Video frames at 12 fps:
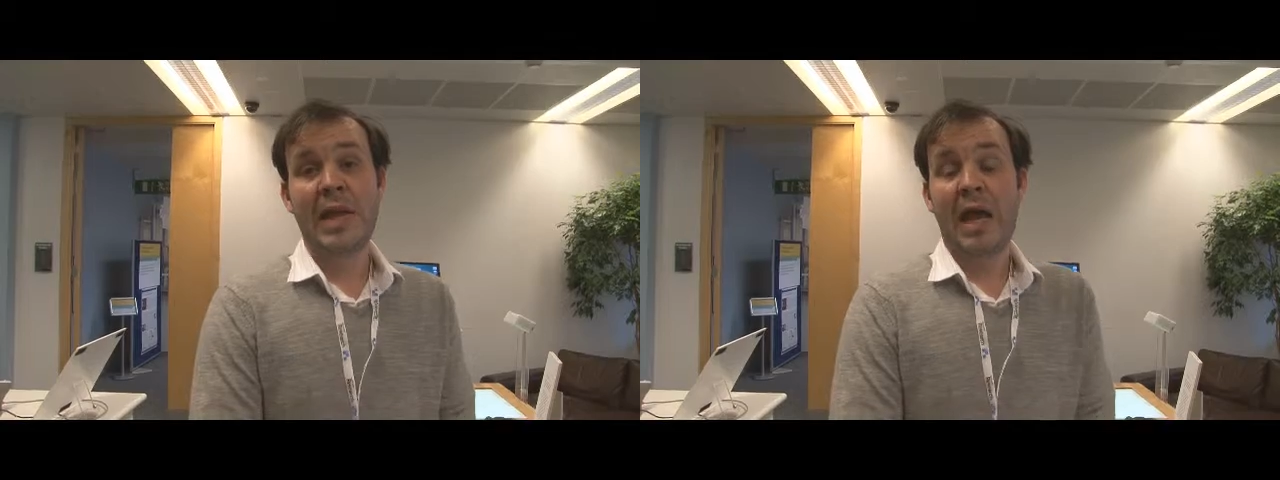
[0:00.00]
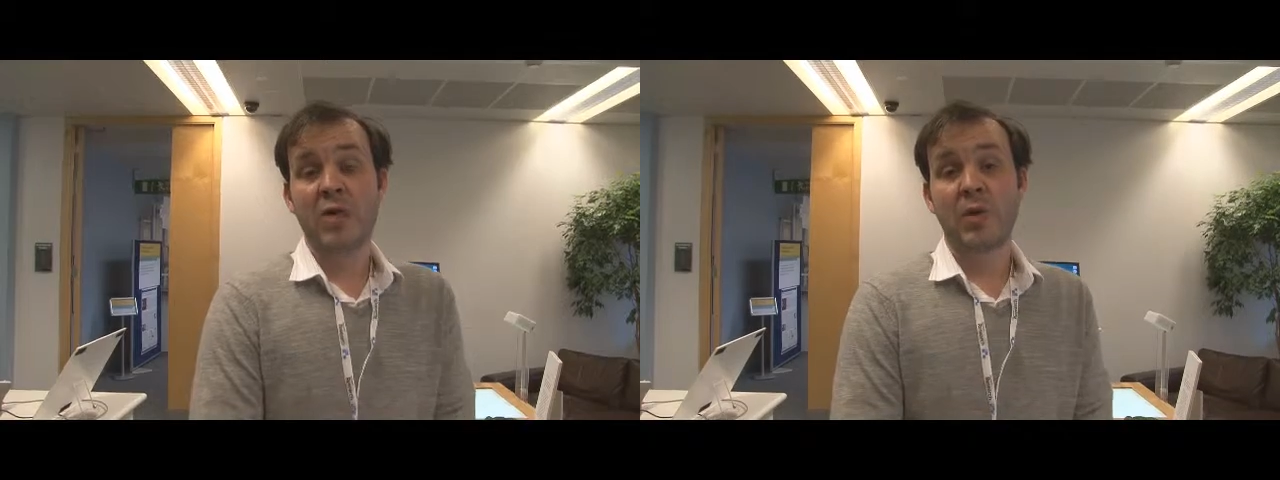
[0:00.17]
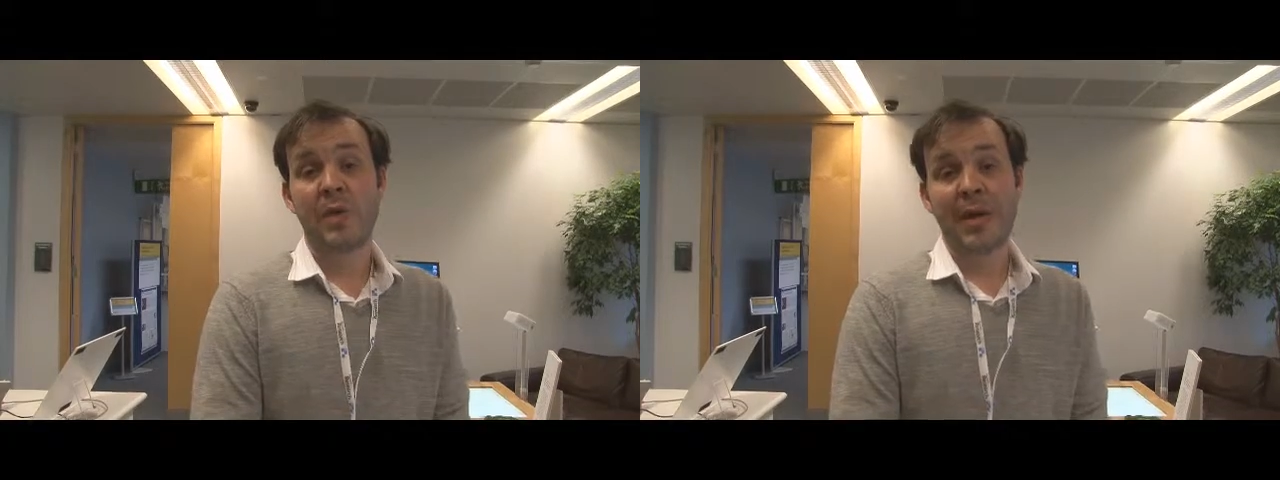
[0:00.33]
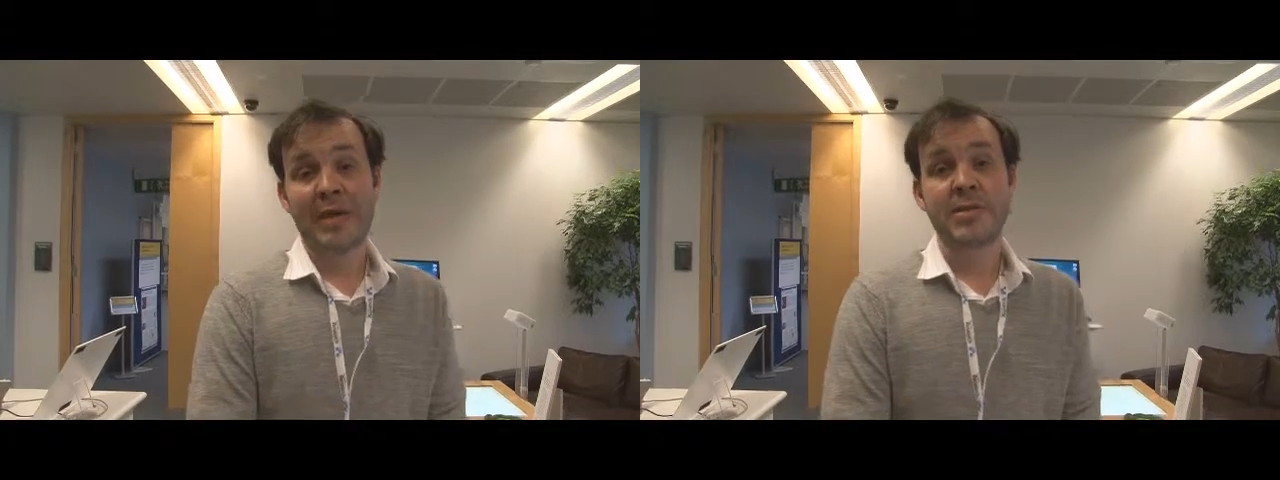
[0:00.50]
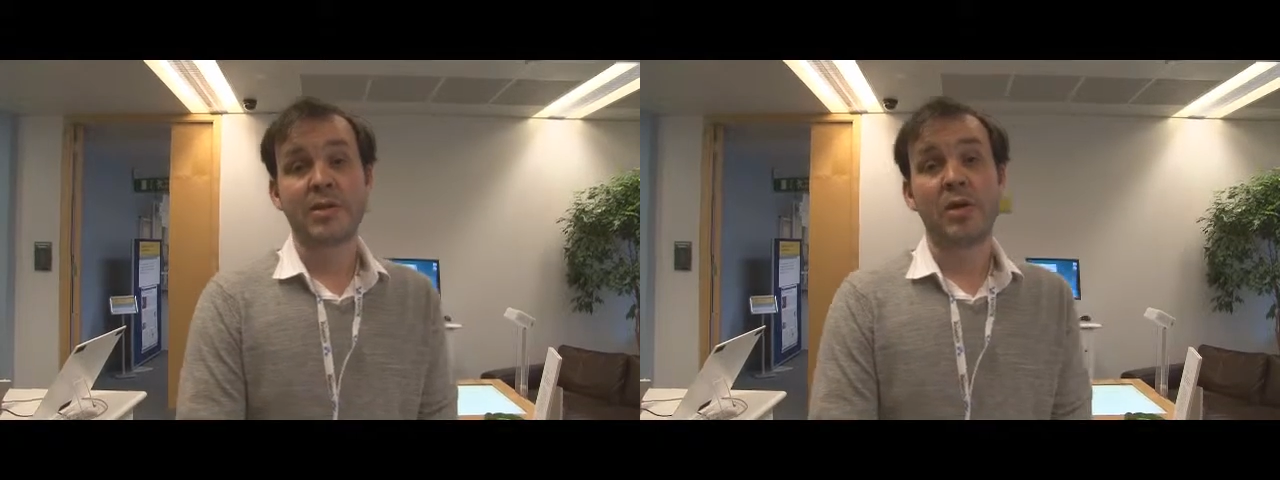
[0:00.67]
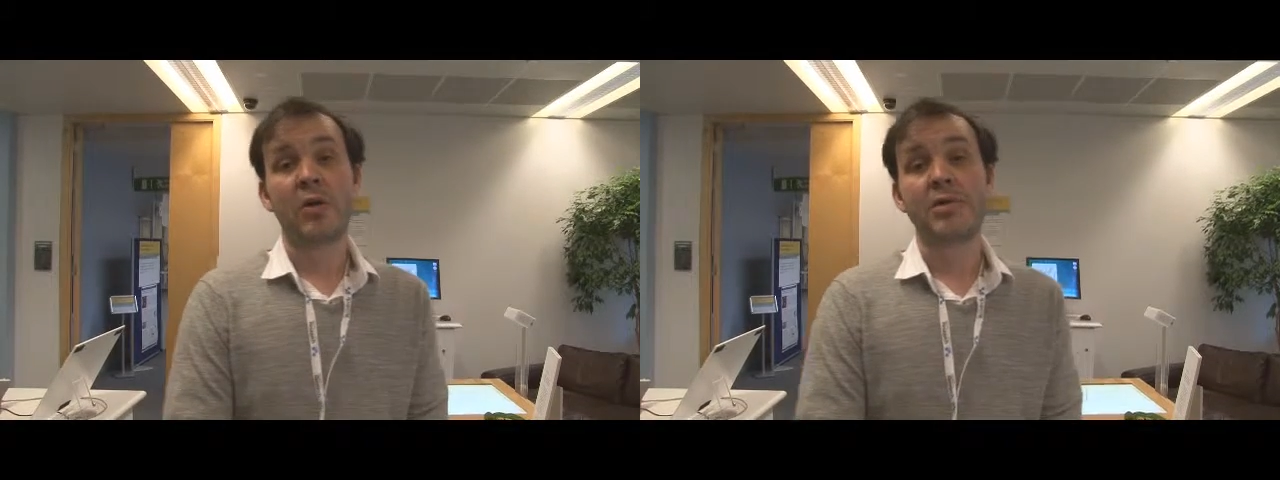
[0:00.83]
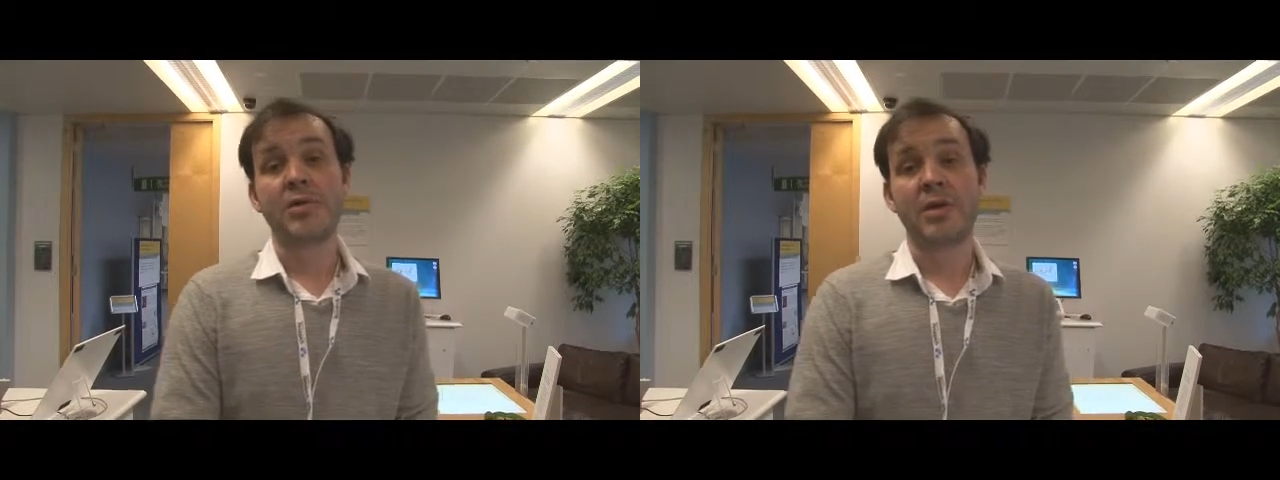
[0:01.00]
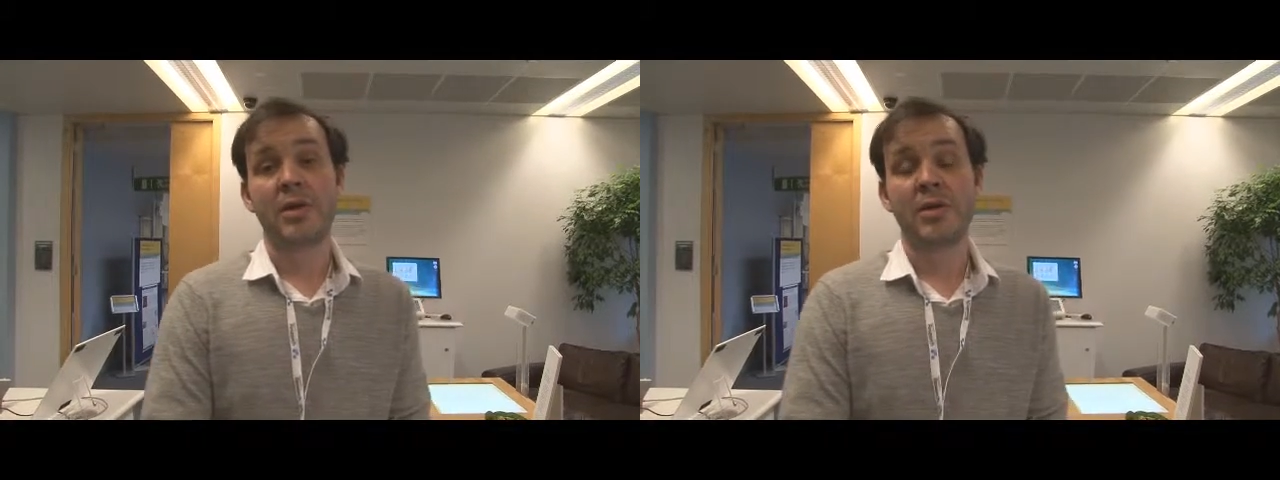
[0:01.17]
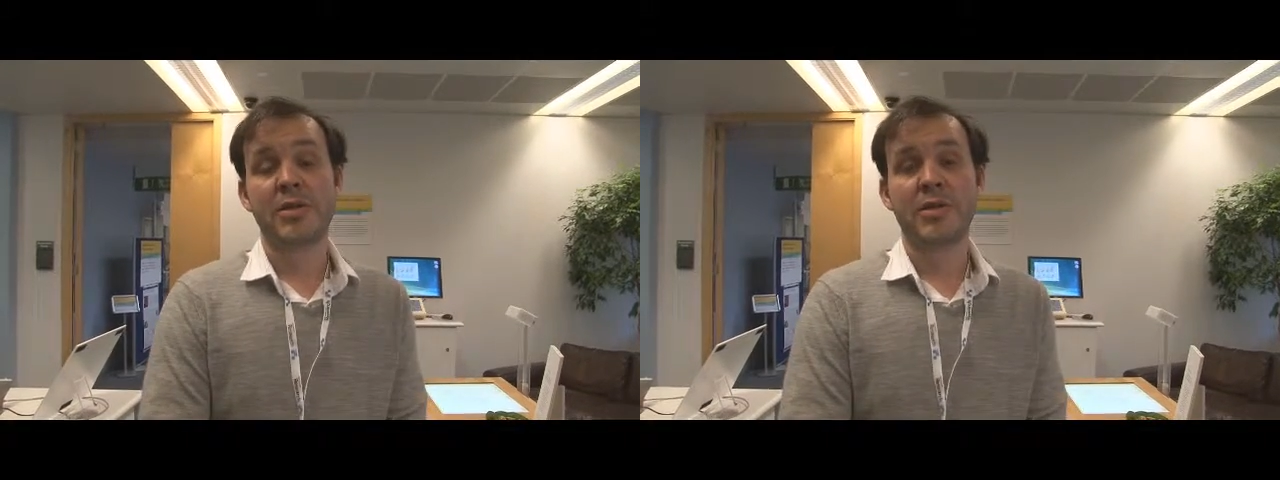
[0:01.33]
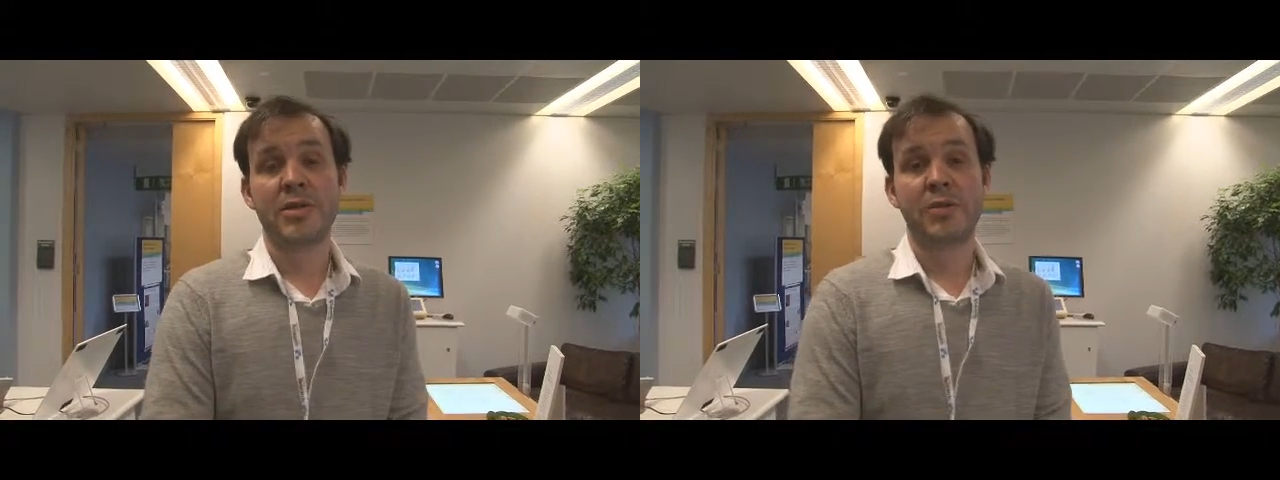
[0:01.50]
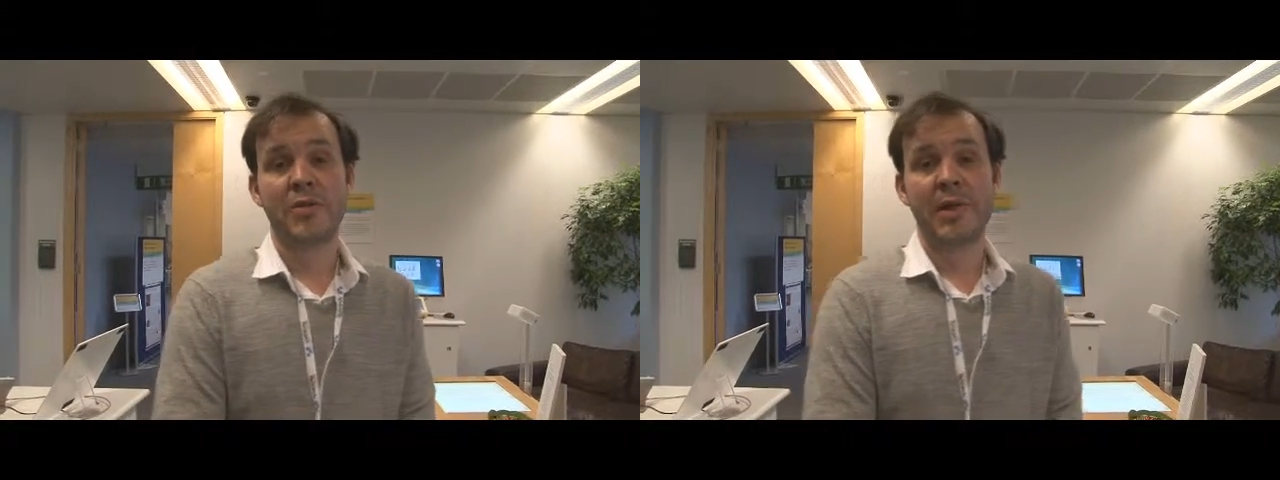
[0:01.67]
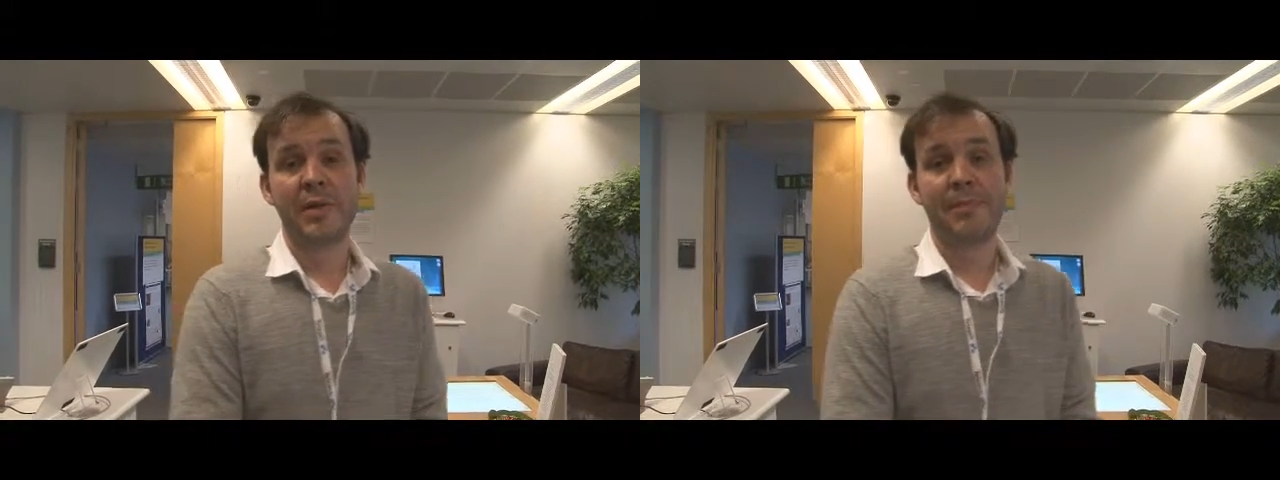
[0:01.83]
how do I pass it on to